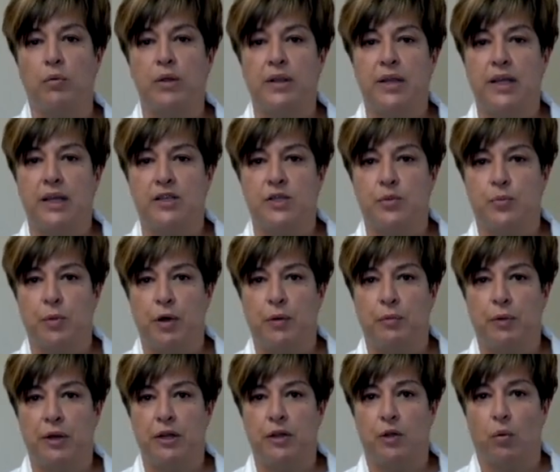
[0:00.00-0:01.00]
with the
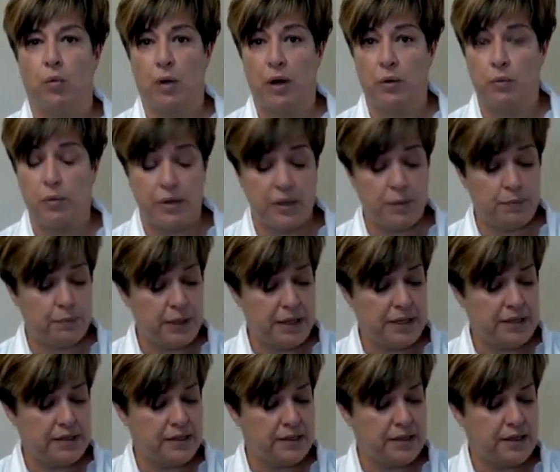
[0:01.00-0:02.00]
experiment, the one with the
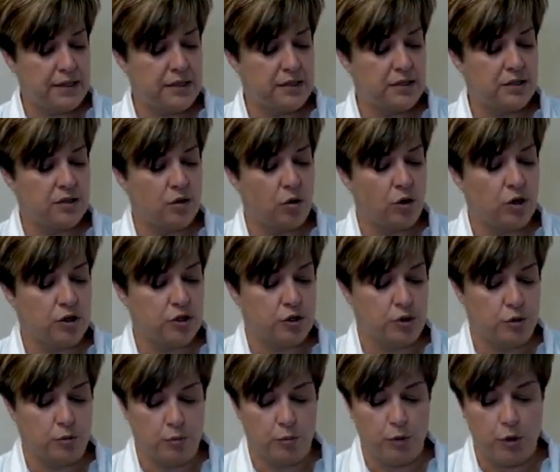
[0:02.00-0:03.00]
pea seeds starts
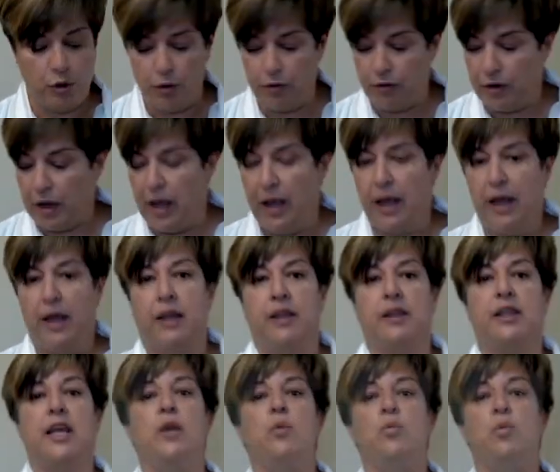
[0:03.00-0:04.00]
to move,
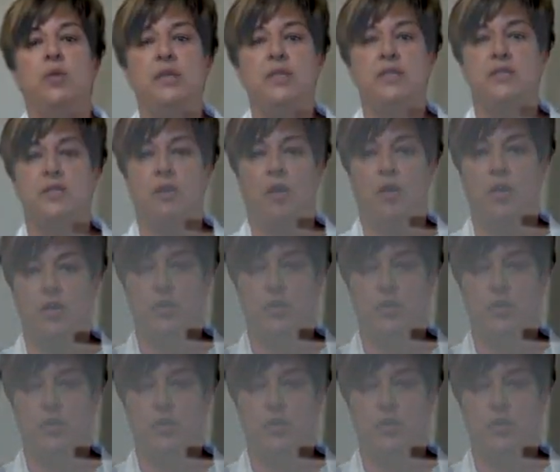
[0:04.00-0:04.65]
then we start